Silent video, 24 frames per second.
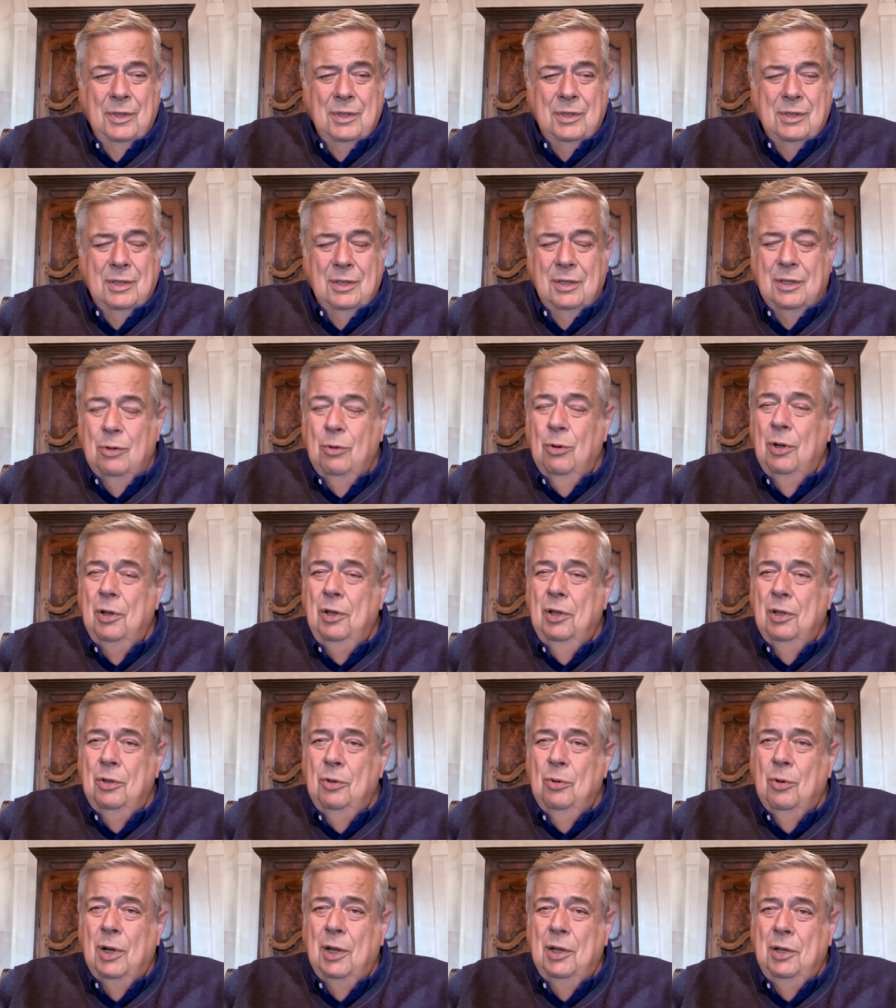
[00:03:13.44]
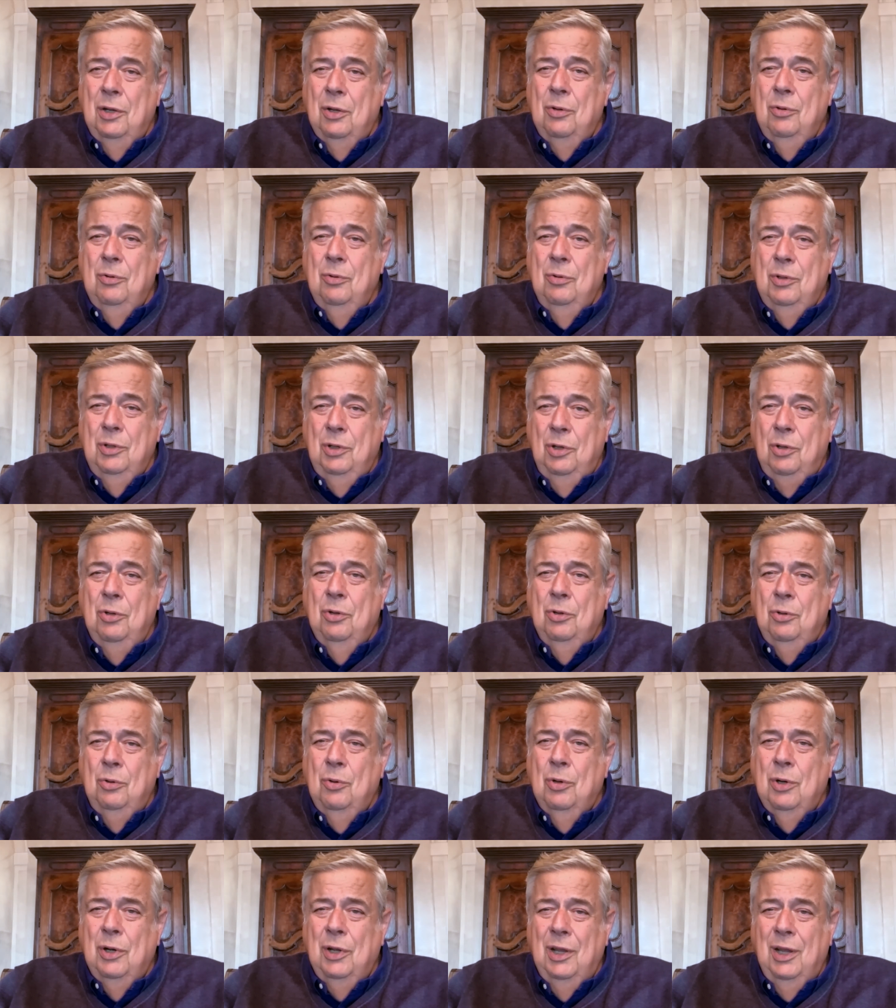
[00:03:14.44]
Do I, do I know, do you know
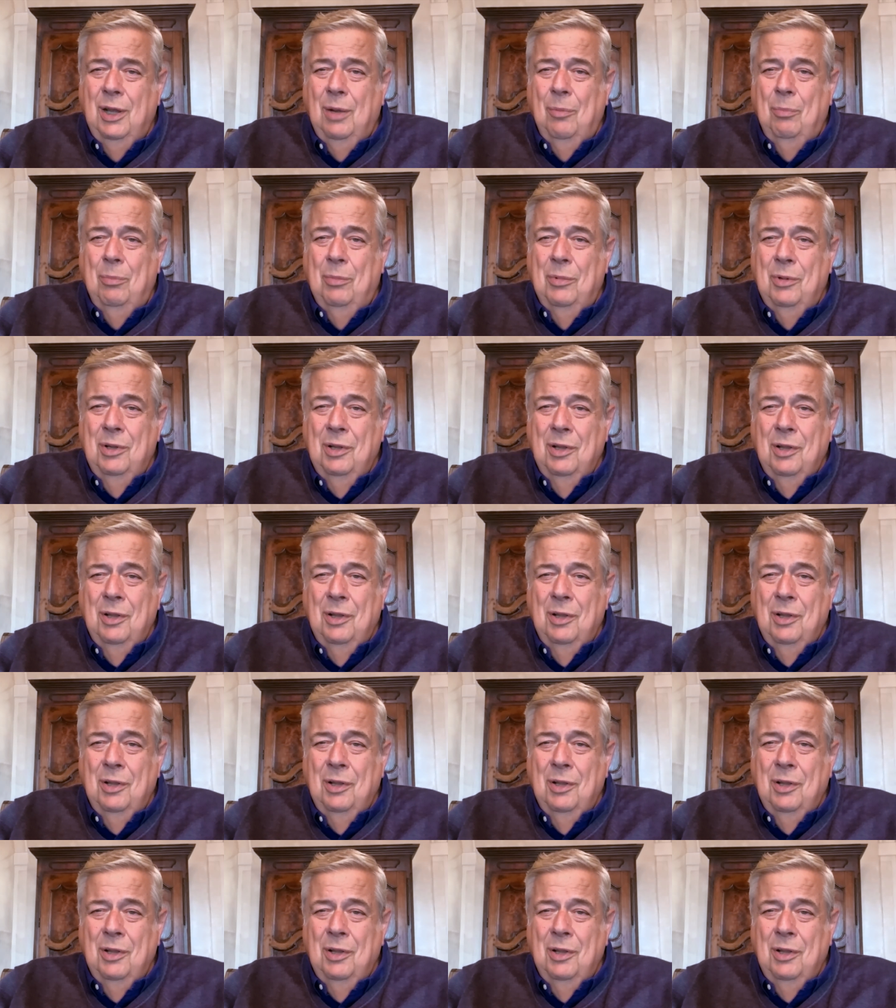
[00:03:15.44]
who I am?